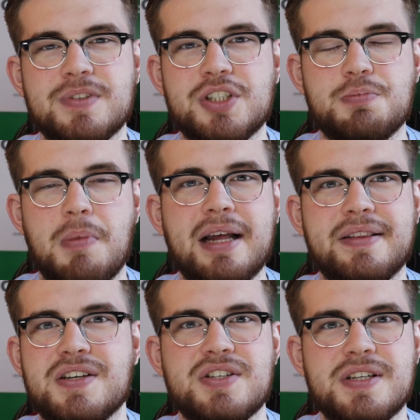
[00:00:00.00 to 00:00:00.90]
It's just
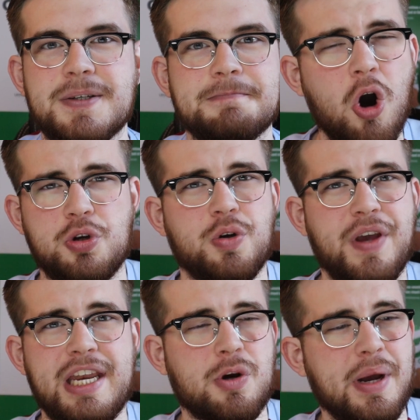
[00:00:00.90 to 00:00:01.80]
madness. Also,
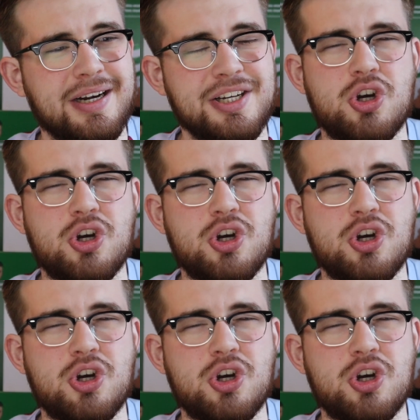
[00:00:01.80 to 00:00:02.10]
very quickly,